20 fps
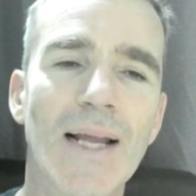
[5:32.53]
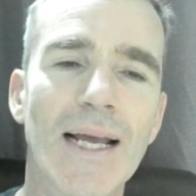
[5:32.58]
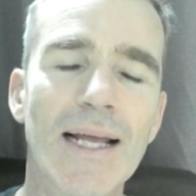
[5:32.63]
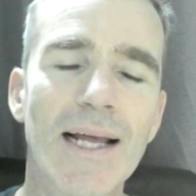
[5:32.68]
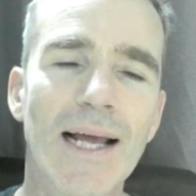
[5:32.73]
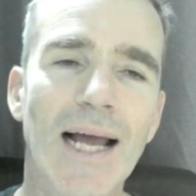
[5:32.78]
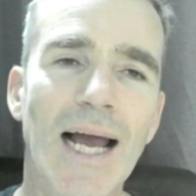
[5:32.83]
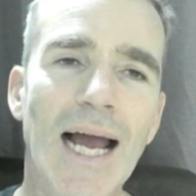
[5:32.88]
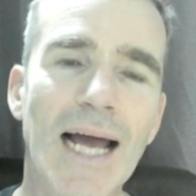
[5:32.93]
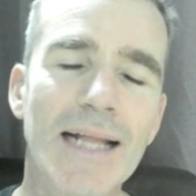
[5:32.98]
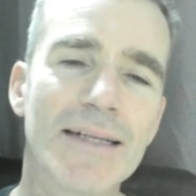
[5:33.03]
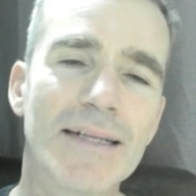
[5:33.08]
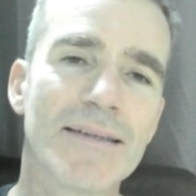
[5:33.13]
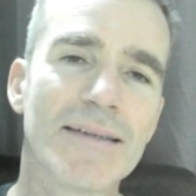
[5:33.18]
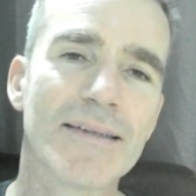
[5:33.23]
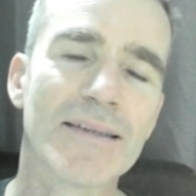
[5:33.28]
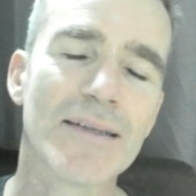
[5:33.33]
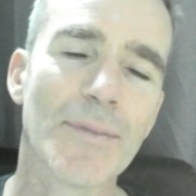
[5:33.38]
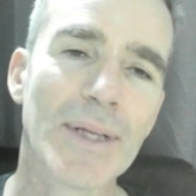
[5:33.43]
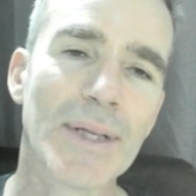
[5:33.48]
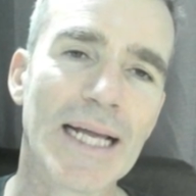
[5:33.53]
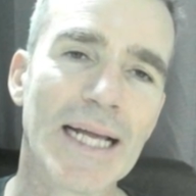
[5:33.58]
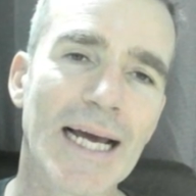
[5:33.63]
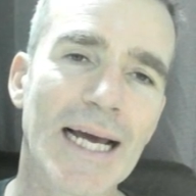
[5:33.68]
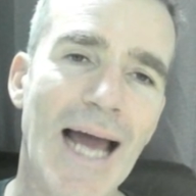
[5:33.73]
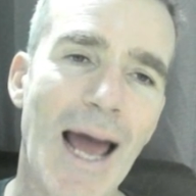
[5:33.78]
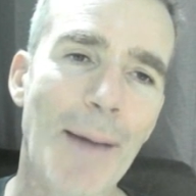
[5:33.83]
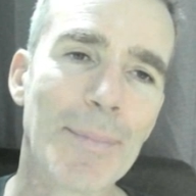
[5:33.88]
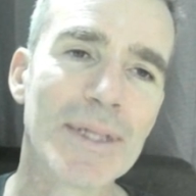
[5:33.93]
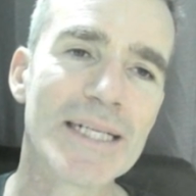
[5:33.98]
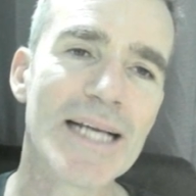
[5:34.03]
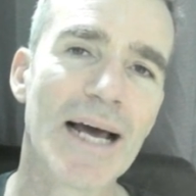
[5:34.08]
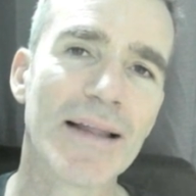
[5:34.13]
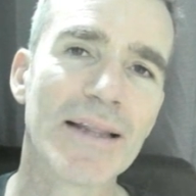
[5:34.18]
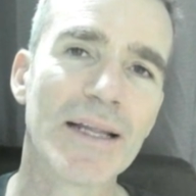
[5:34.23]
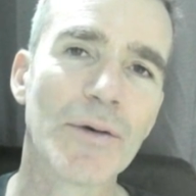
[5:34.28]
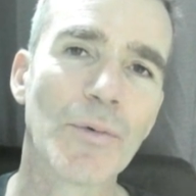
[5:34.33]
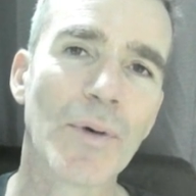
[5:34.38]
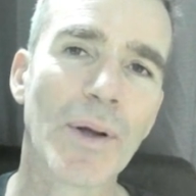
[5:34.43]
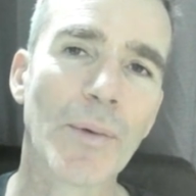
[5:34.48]
And this is some of the habitat
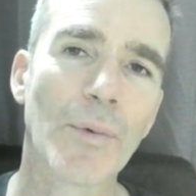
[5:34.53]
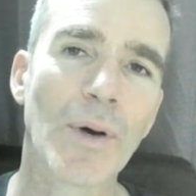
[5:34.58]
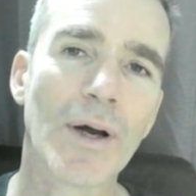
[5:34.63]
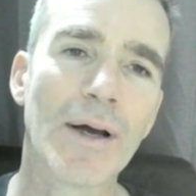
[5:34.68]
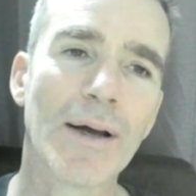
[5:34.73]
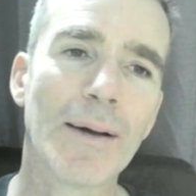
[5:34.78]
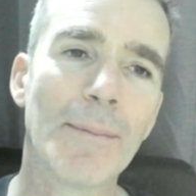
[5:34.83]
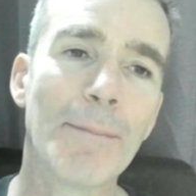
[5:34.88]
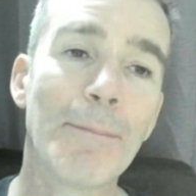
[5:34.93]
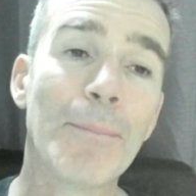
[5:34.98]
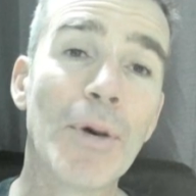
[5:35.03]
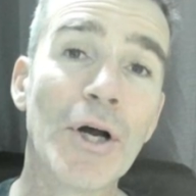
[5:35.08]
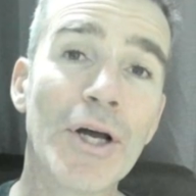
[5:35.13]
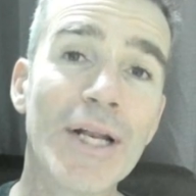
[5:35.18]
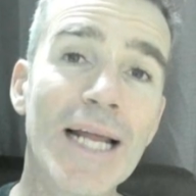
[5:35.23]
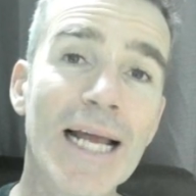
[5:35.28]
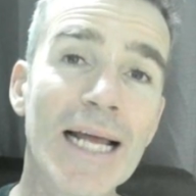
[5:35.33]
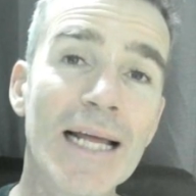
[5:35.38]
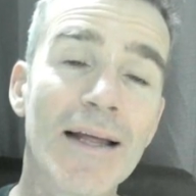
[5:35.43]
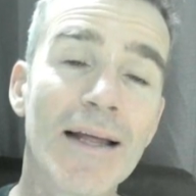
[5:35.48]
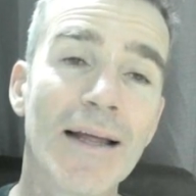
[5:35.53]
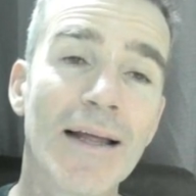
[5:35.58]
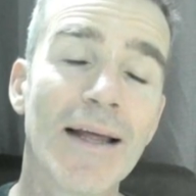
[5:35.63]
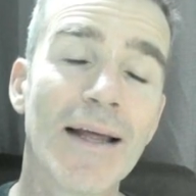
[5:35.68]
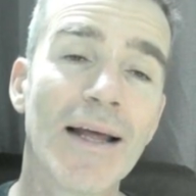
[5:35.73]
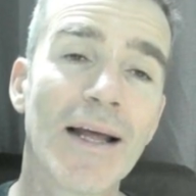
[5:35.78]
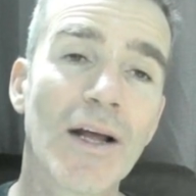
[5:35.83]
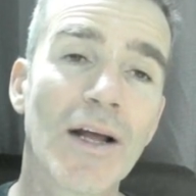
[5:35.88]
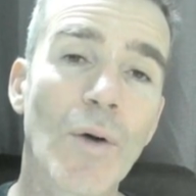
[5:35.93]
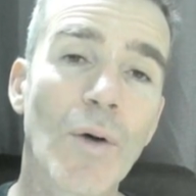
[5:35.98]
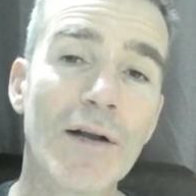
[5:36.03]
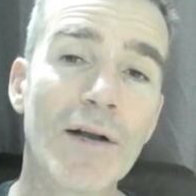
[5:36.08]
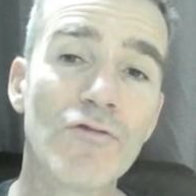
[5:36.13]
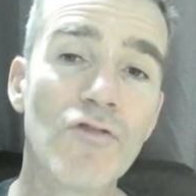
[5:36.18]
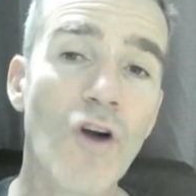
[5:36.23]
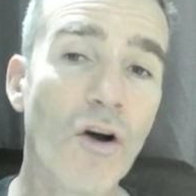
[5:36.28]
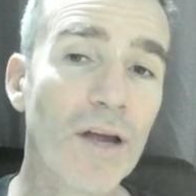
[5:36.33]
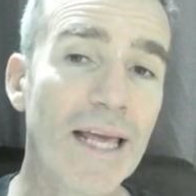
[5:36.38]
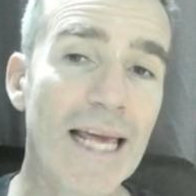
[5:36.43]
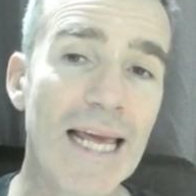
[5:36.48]
that we were birding. Quite
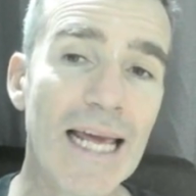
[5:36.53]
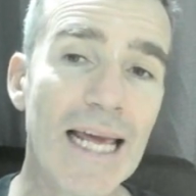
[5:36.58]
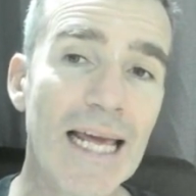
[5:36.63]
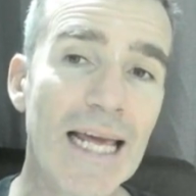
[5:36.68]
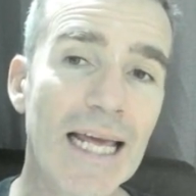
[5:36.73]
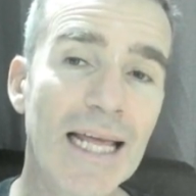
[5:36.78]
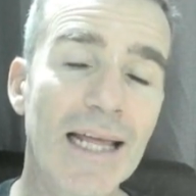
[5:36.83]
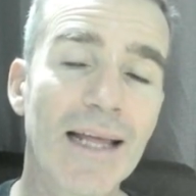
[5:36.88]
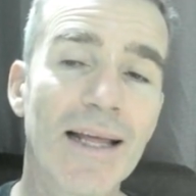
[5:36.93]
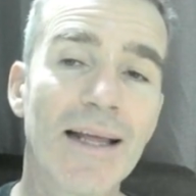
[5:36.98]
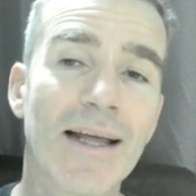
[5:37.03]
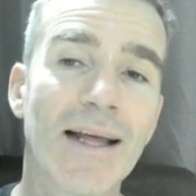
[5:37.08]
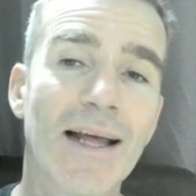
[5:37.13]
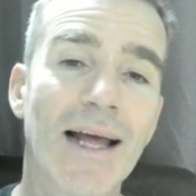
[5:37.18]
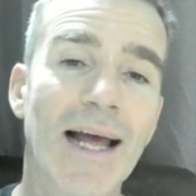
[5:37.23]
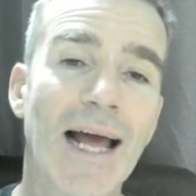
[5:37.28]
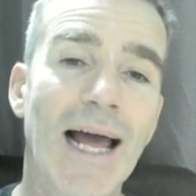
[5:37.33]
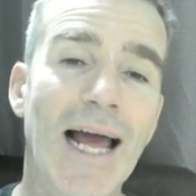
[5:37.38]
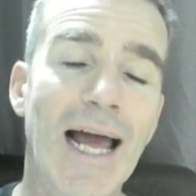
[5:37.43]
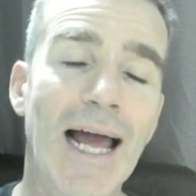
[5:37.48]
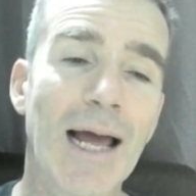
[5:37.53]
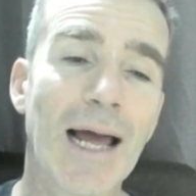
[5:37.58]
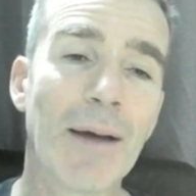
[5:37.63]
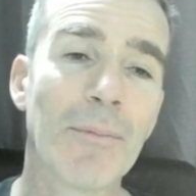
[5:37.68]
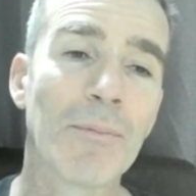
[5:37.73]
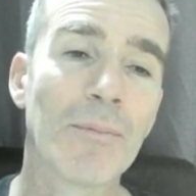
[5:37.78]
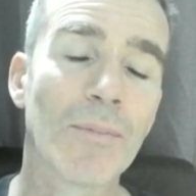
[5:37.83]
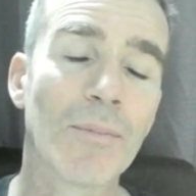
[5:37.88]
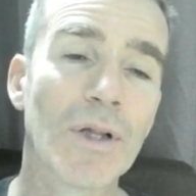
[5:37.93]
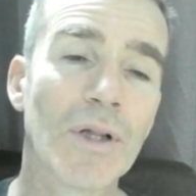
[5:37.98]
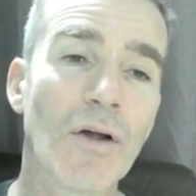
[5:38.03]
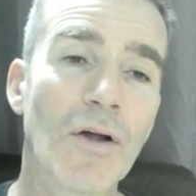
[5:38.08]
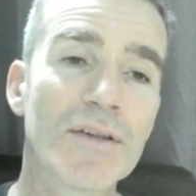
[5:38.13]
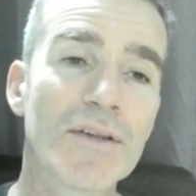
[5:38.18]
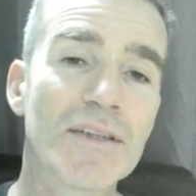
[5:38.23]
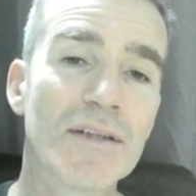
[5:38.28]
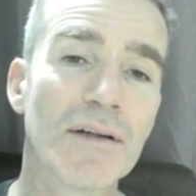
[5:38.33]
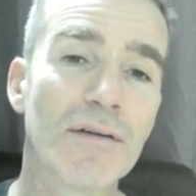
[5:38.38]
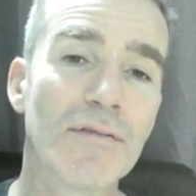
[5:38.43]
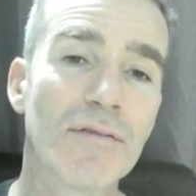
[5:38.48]
rocky,
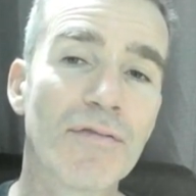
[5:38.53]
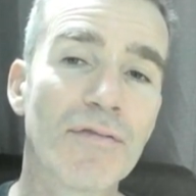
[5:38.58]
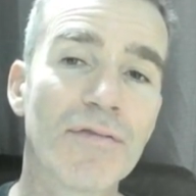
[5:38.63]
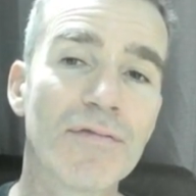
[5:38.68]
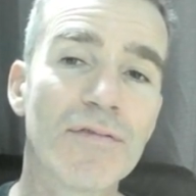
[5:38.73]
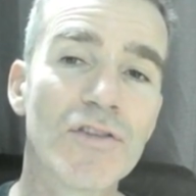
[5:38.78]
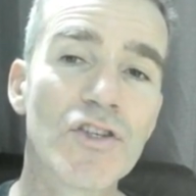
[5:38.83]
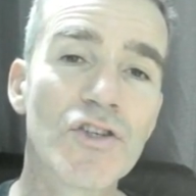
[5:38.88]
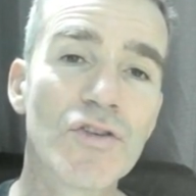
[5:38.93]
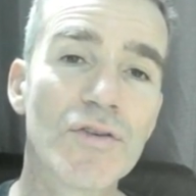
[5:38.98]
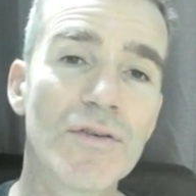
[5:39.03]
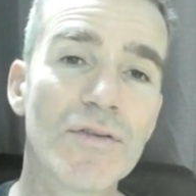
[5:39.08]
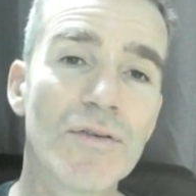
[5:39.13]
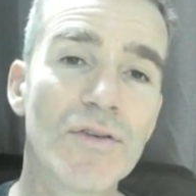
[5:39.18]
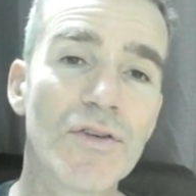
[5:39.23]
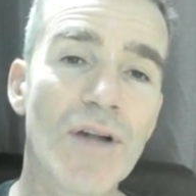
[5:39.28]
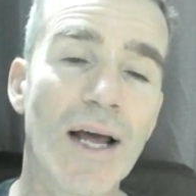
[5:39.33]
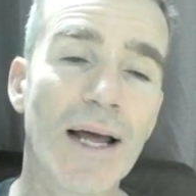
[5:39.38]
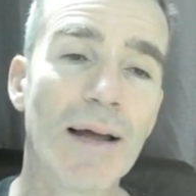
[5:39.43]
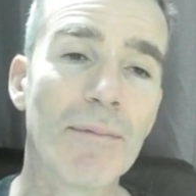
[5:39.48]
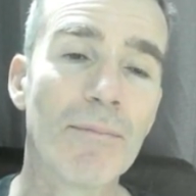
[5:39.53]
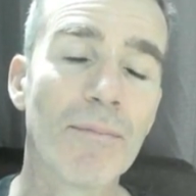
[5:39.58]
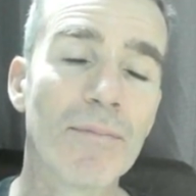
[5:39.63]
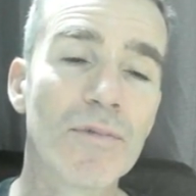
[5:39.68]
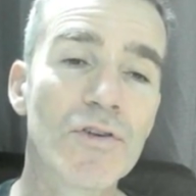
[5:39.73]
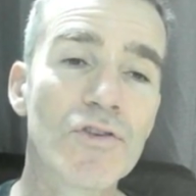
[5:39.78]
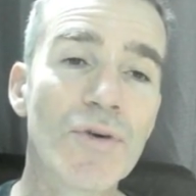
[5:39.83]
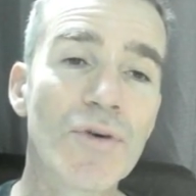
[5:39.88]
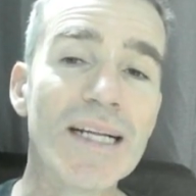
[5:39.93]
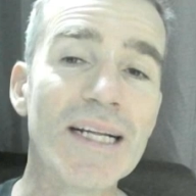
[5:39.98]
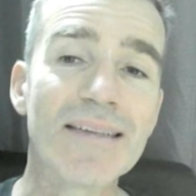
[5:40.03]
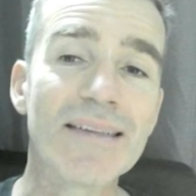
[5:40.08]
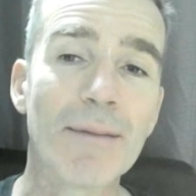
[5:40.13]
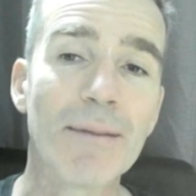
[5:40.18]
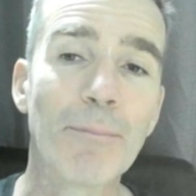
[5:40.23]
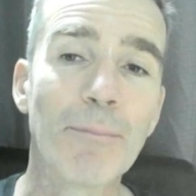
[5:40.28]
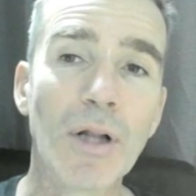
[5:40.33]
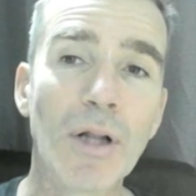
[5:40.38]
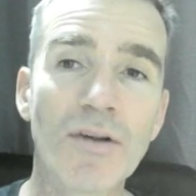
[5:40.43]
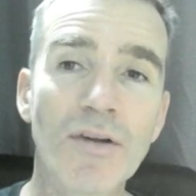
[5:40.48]
lots of trees in
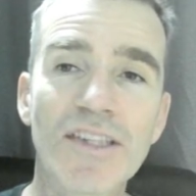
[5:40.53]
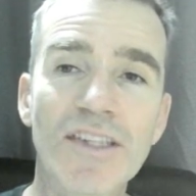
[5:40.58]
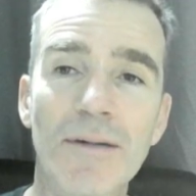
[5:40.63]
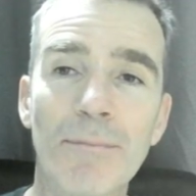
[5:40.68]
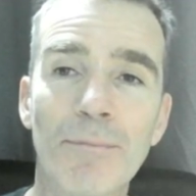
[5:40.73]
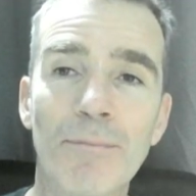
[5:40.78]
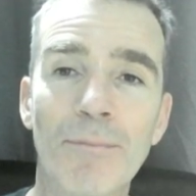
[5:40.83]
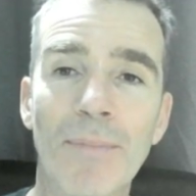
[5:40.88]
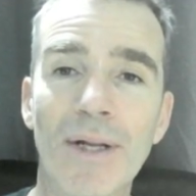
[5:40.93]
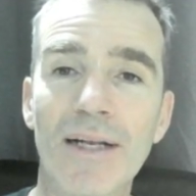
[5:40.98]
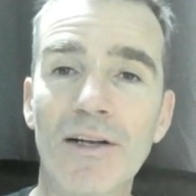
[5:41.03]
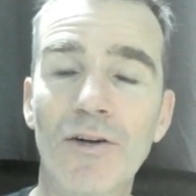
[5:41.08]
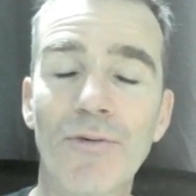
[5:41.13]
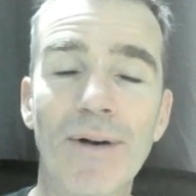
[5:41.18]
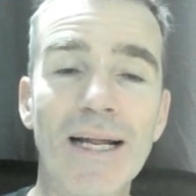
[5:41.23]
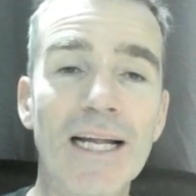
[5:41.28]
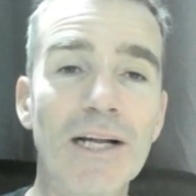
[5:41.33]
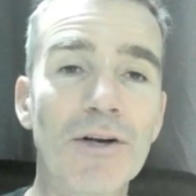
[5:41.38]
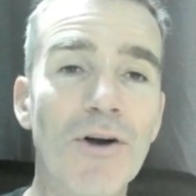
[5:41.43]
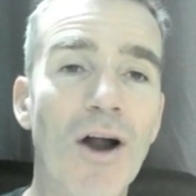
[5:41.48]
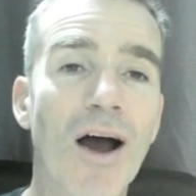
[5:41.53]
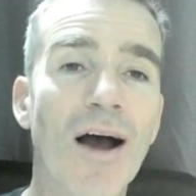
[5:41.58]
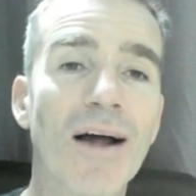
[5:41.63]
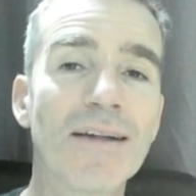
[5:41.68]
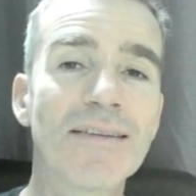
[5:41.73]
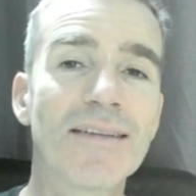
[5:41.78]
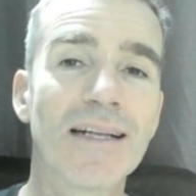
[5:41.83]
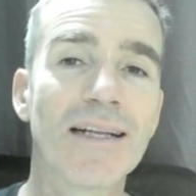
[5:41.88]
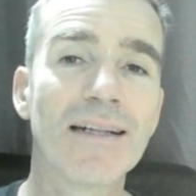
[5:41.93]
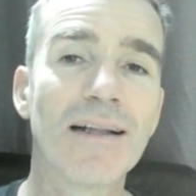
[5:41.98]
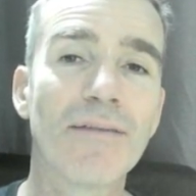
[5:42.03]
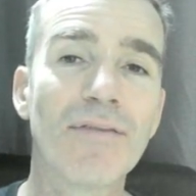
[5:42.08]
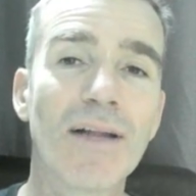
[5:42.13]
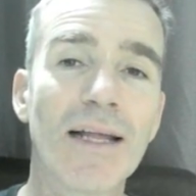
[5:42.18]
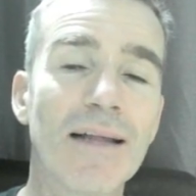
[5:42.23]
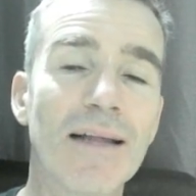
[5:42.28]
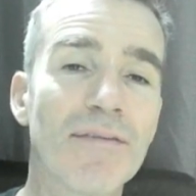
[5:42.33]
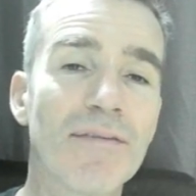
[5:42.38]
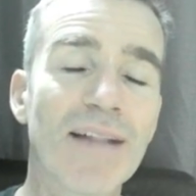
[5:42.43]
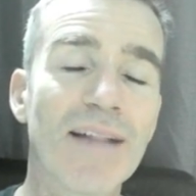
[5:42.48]
blossom and green grass and
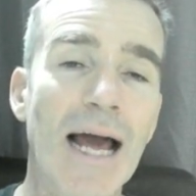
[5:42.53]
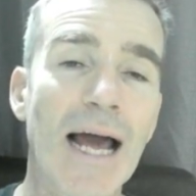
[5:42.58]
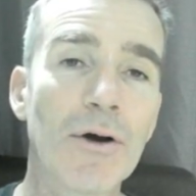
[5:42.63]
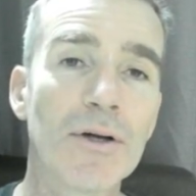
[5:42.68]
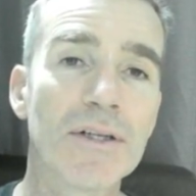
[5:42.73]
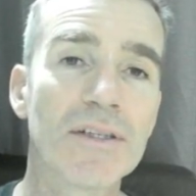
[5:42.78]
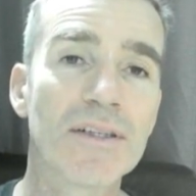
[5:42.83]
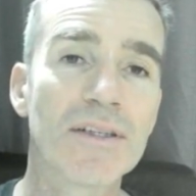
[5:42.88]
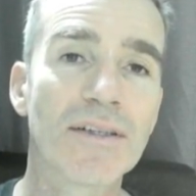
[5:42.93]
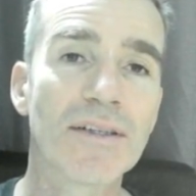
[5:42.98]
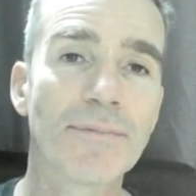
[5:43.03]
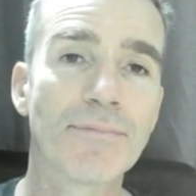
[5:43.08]
lovely flowers.